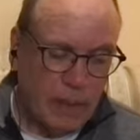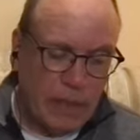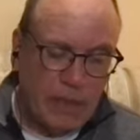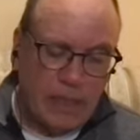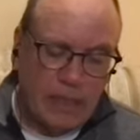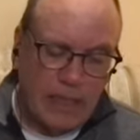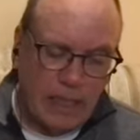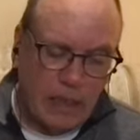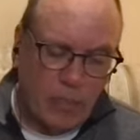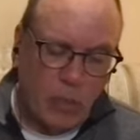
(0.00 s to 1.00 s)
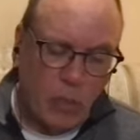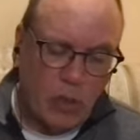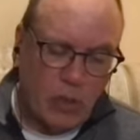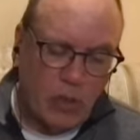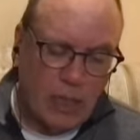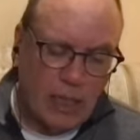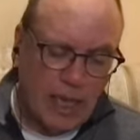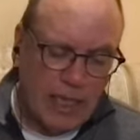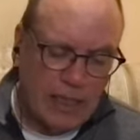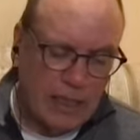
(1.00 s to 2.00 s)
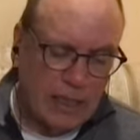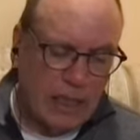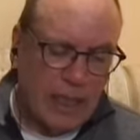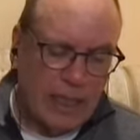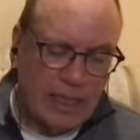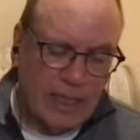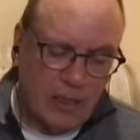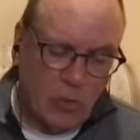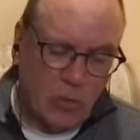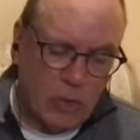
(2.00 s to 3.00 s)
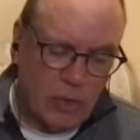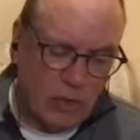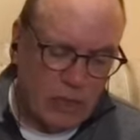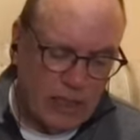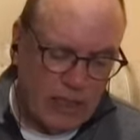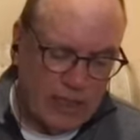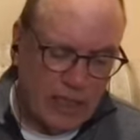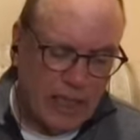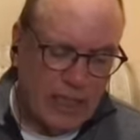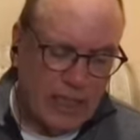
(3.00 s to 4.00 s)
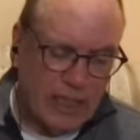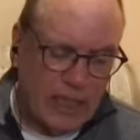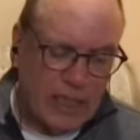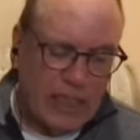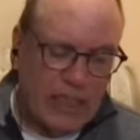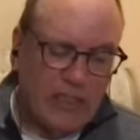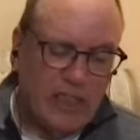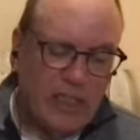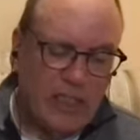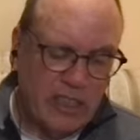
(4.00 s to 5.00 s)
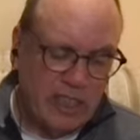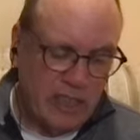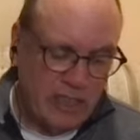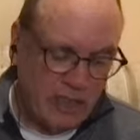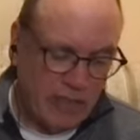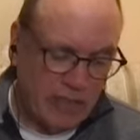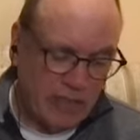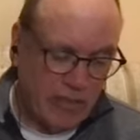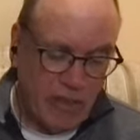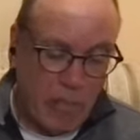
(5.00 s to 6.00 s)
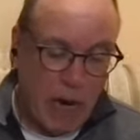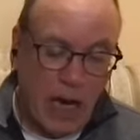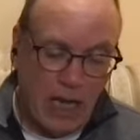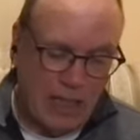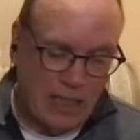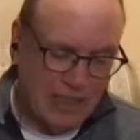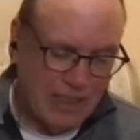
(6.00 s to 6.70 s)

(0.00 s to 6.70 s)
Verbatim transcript: To set up what you like against what you dislike is the disease of the mind.